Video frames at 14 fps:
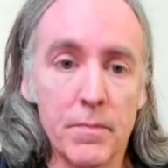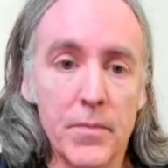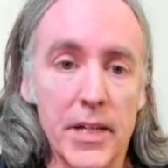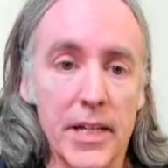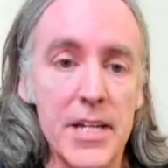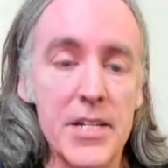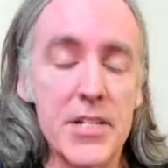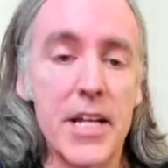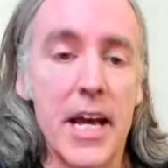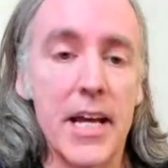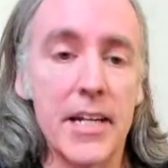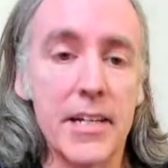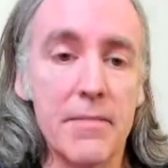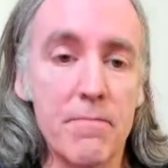Okay,
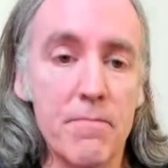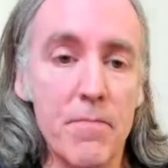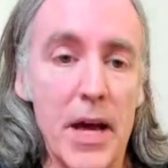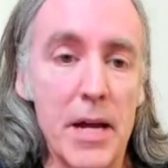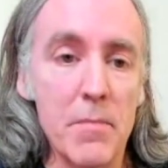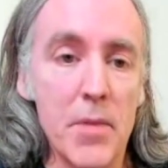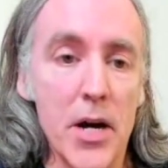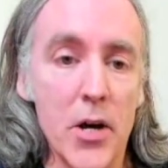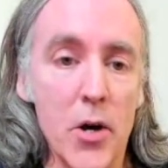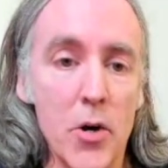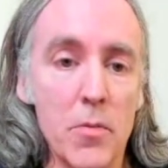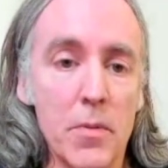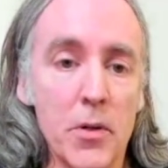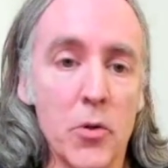standard A minor
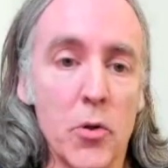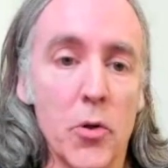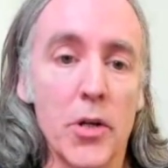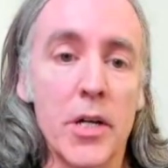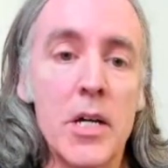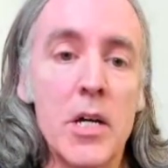open chord.